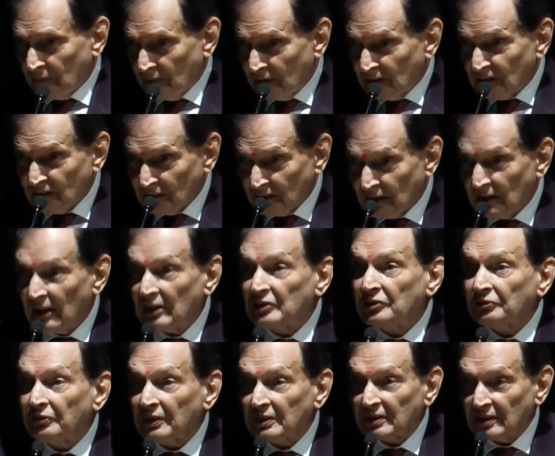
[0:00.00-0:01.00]
This is
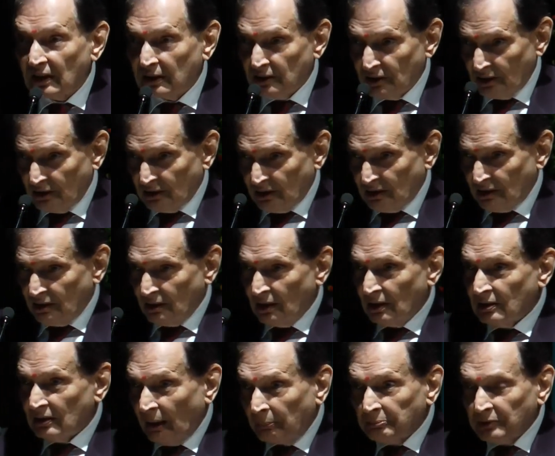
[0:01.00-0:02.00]
his first sentence,
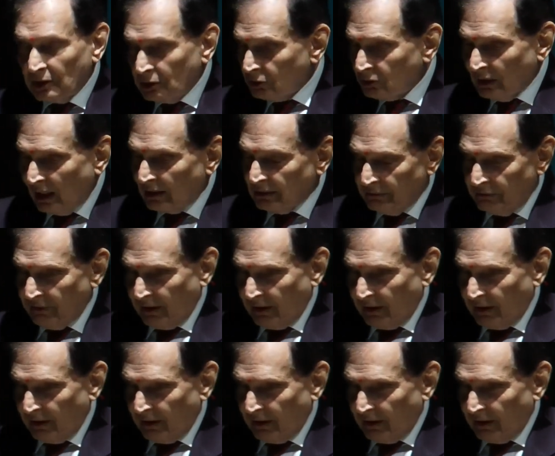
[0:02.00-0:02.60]
something to that